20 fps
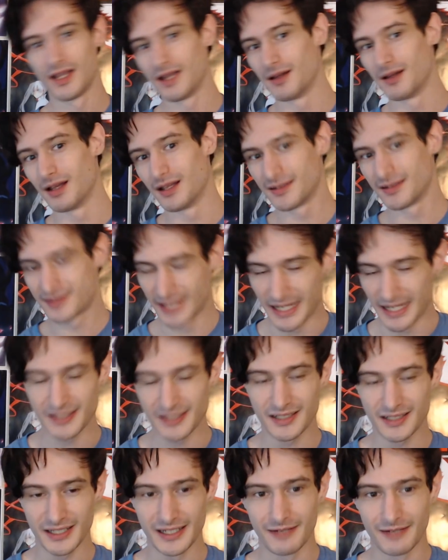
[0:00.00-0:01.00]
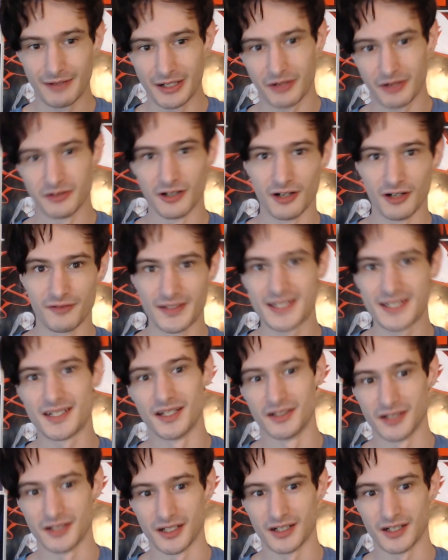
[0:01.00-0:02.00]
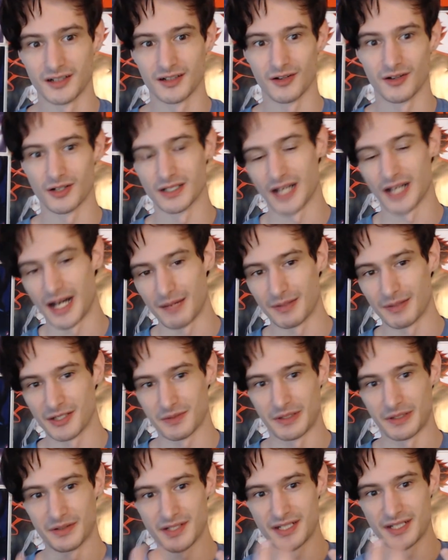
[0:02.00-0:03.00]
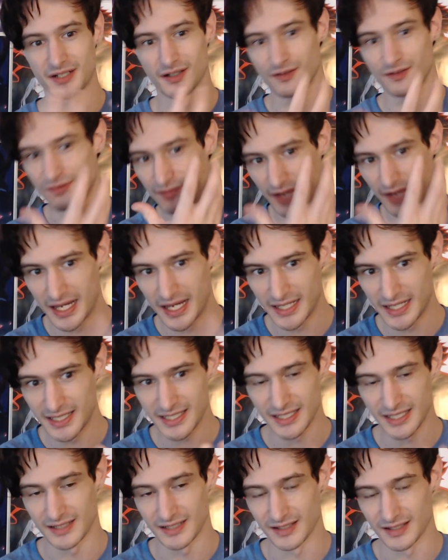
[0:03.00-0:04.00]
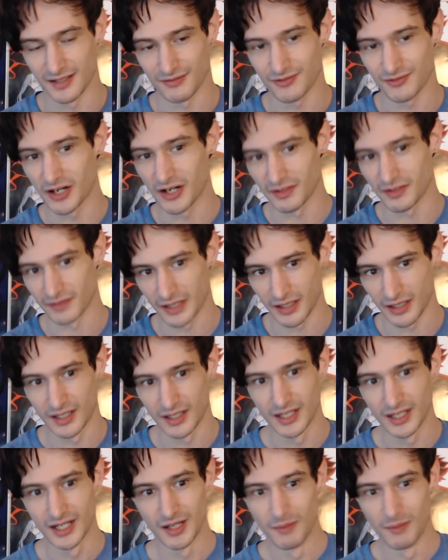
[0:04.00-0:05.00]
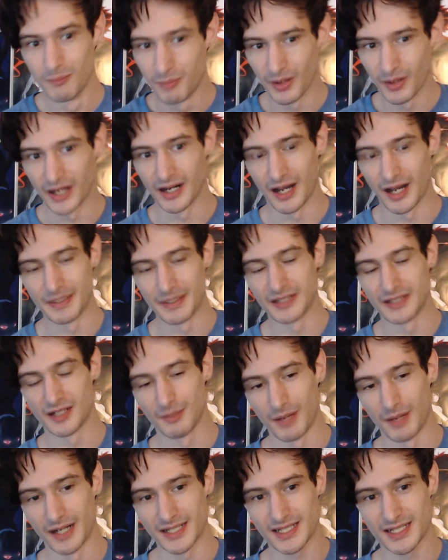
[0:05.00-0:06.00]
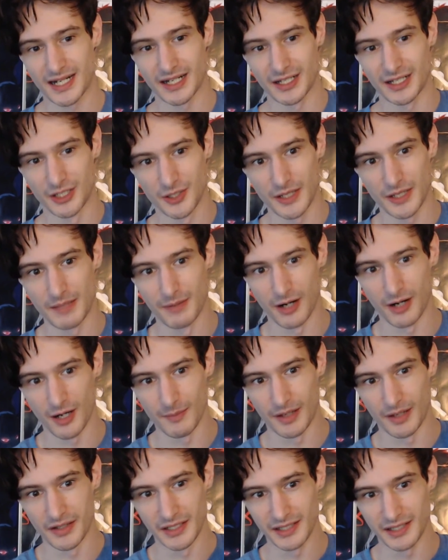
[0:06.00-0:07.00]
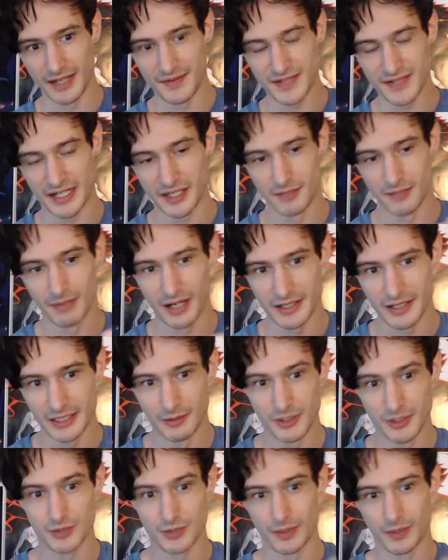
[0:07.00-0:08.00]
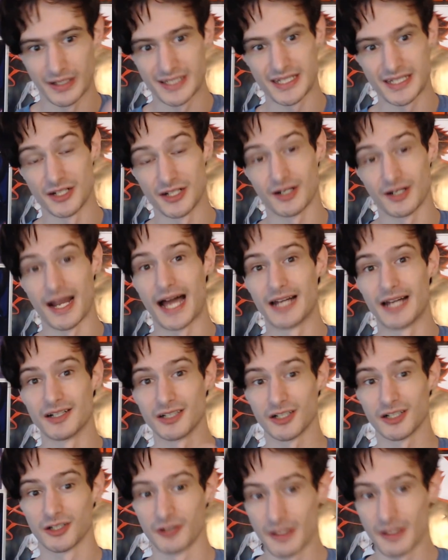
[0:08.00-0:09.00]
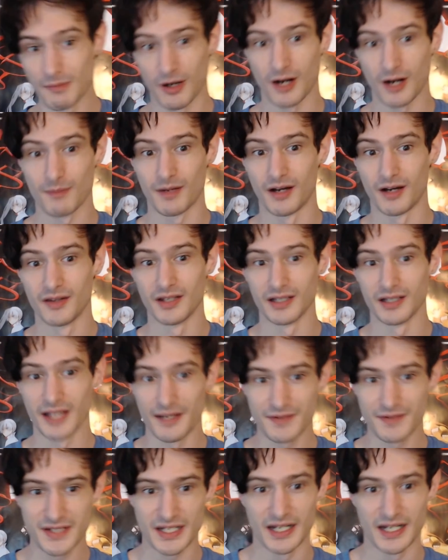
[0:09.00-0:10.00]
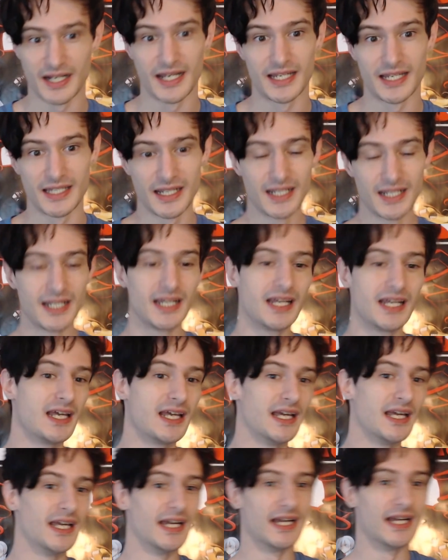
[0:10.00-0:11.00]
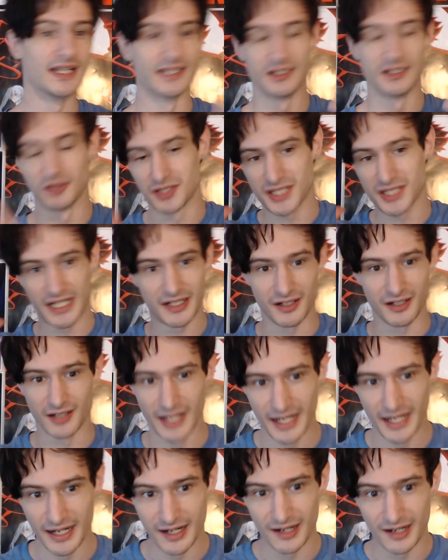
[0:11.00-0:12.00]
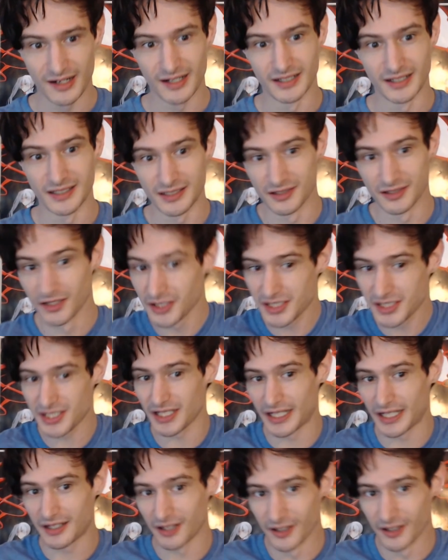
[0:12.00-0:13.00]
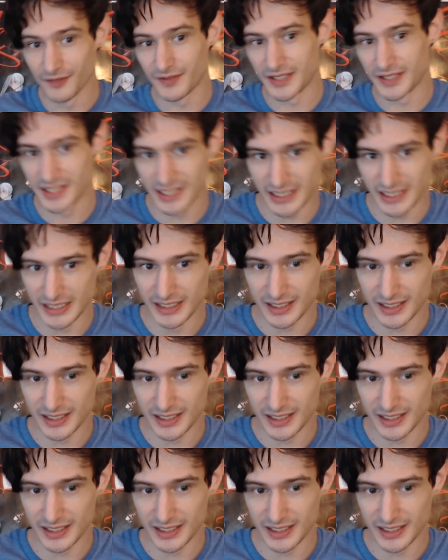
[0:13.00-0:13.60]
Technically, we don't know if it's Cinder or not because we don't see her face and the front of her. But, I mean, come on. It's got a Grim arm on the left side of the body, which is where Cinder had her Grim arm on the left side. And it looks like her hair, and it looks like her physique.